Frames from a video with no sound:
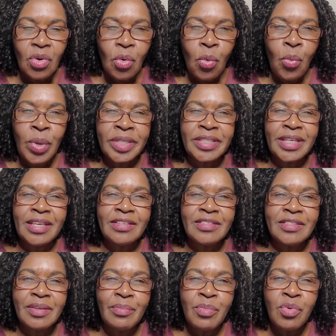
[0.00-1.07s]
which is
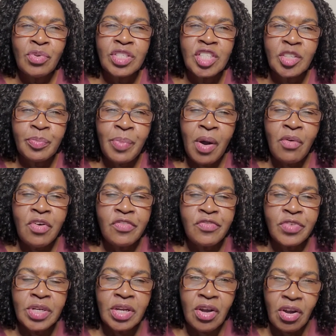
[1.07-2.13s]
the most
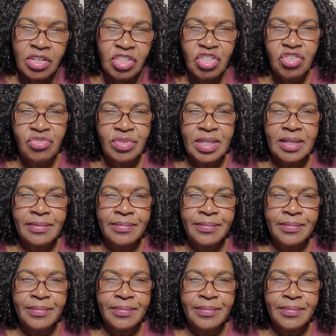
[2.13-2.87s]
powerful country,